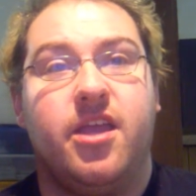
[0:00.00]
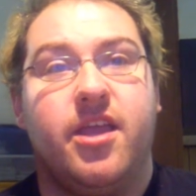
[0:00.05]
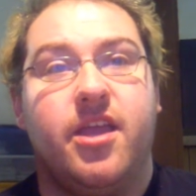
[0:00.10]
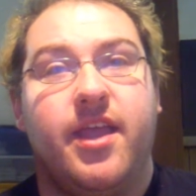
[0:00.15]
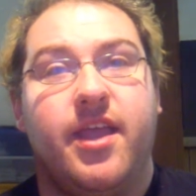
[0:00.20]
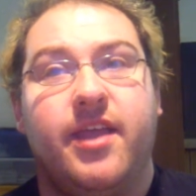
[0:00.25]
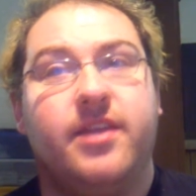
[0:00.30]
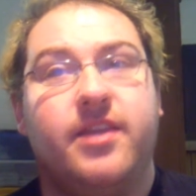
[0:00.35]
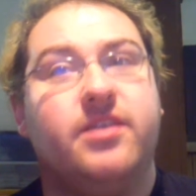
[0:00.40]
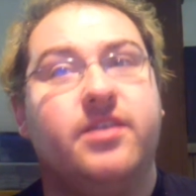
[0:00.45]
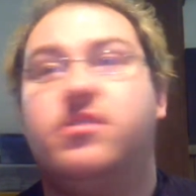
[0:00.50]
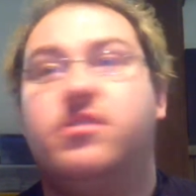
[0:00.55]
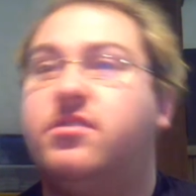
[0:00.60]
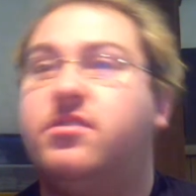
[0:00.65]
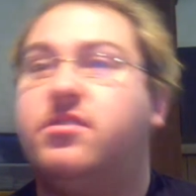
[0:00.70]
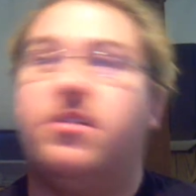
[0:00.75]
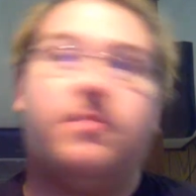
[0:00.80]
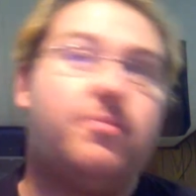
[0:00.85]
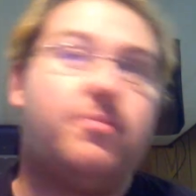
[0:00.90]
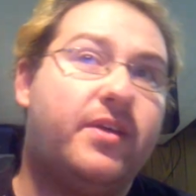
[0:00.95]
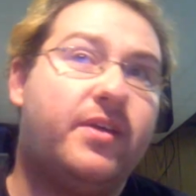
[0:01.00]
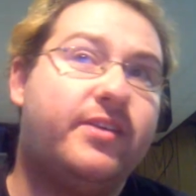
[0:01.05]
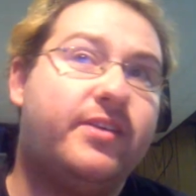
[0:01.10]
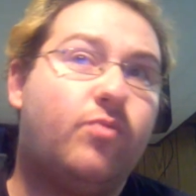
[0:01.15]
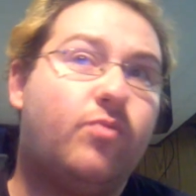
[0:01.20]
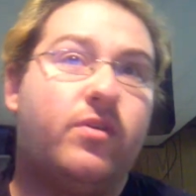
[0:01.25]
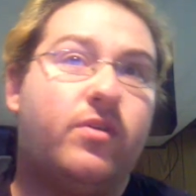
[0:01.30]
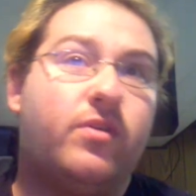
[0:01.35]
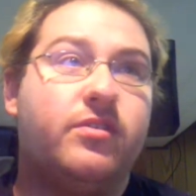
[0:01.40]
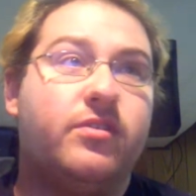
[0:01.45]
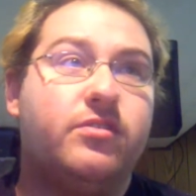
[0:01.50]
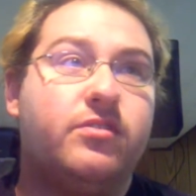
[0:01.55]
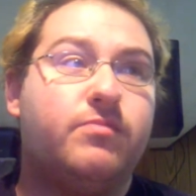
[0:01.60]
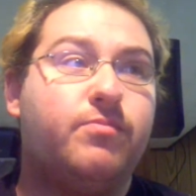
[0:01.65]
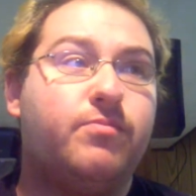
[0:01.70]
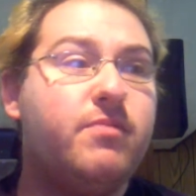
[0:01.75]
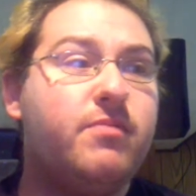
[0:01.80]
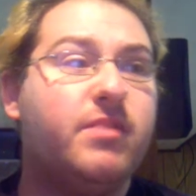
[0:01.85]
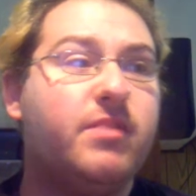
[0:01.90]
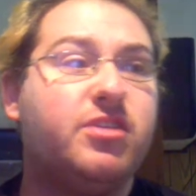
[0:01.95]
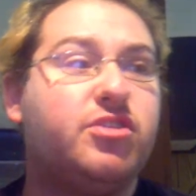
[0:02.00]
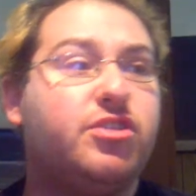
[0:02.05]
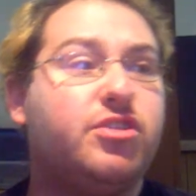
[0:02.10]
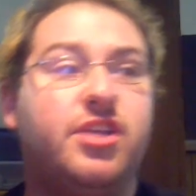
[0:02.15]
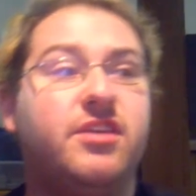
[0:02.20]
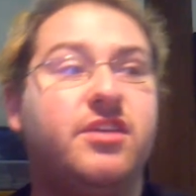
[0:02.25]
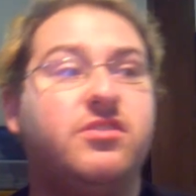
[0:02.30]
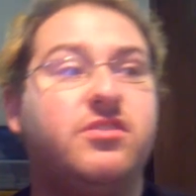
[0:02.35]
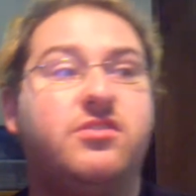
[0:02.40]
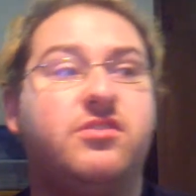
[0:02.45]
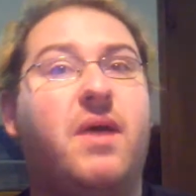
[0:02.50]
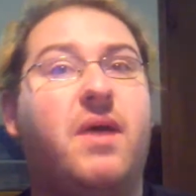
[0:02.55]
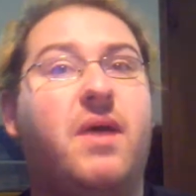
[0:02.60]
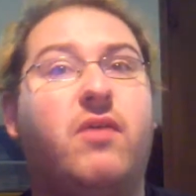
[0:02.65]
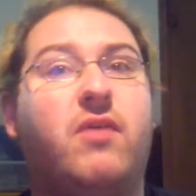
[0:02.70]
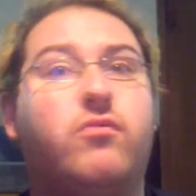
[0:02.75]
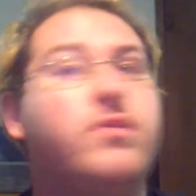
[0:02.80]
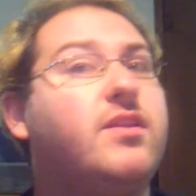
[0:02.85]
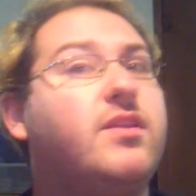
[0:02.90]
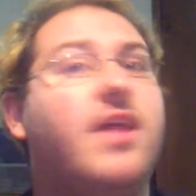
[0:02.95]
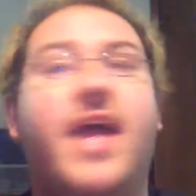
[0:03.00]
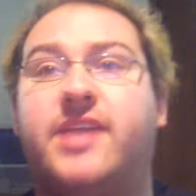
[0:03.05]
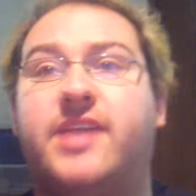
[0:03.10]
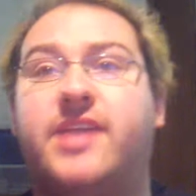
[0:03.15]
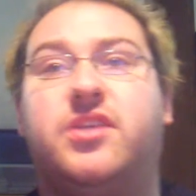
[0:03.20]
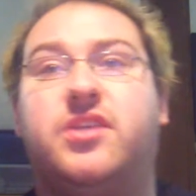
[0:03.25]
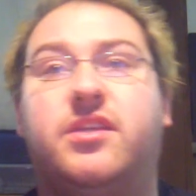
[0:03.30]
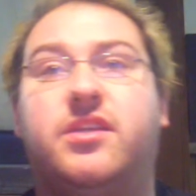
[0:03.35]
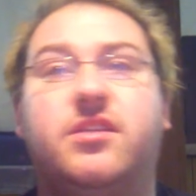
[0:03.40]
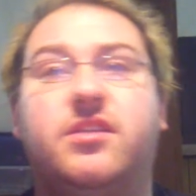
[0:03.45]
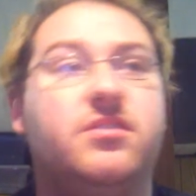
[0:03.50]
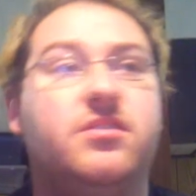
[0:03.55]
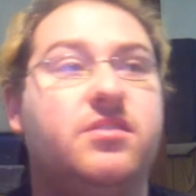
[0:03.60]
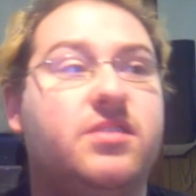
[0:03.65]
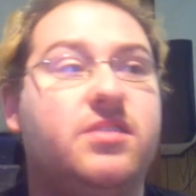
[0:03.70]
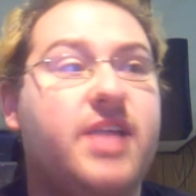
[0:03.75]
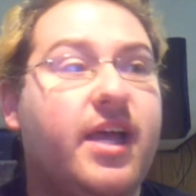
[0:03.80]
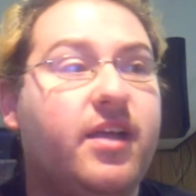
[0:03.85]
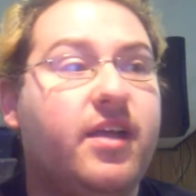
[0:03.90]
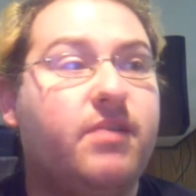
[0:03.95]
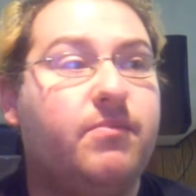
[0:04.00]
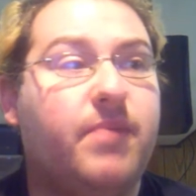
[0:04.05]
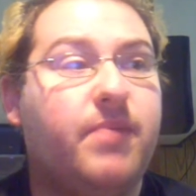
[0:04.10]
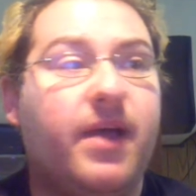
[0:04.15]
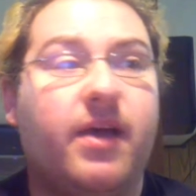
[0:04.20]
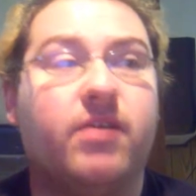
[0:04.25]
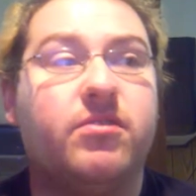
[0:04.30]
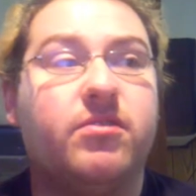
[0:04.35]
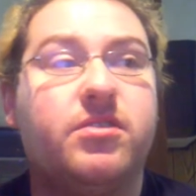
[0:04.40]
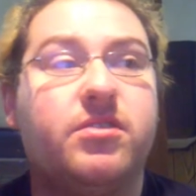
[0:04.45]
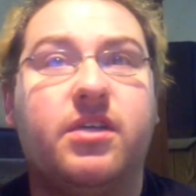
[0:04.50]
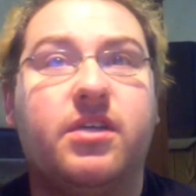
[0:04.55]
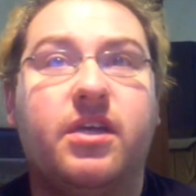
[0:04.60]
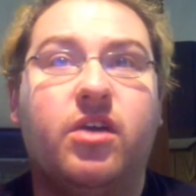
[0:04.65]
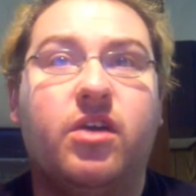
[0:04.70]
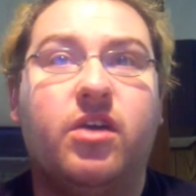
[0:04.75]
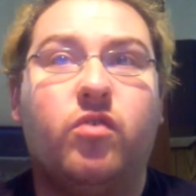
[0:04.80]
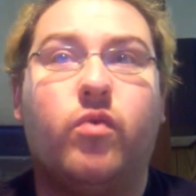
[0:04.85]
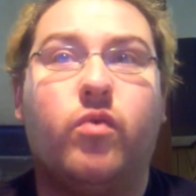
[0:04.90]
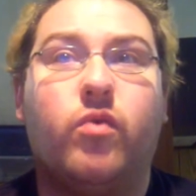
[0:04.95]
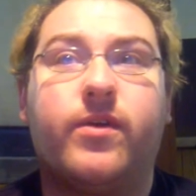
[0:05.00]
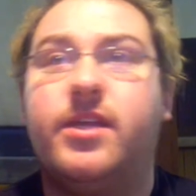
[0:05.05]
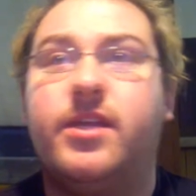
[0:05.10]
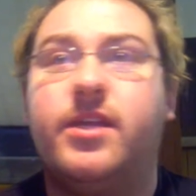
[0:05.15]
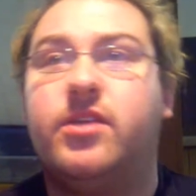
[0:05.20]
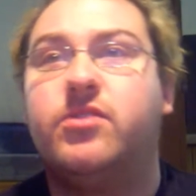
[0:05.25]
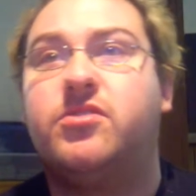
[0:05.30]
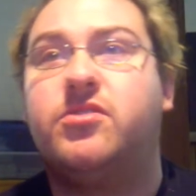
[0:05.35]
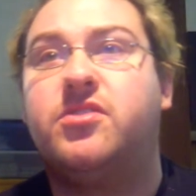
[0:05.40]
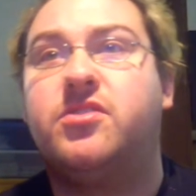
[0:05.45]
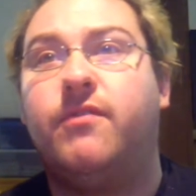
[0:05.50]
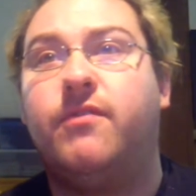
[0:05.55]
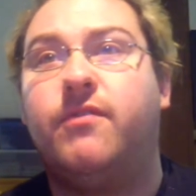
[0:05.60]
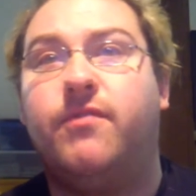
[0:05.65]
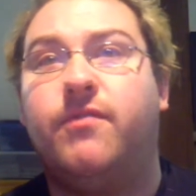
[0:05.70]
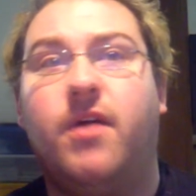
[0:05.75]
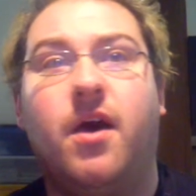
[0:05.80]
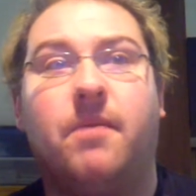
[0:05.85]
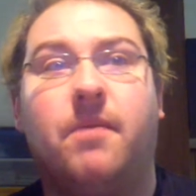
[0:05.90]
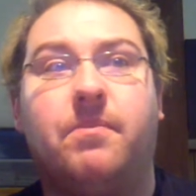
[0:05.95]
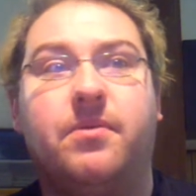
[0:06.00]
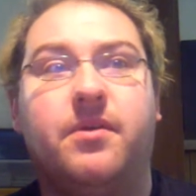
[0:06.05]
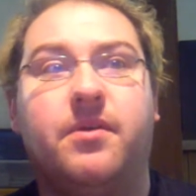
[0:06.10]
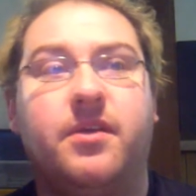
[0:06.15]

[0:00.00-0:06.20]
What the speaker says: it is a place where it's pretty much just about relaxing. It is not about working yourself up.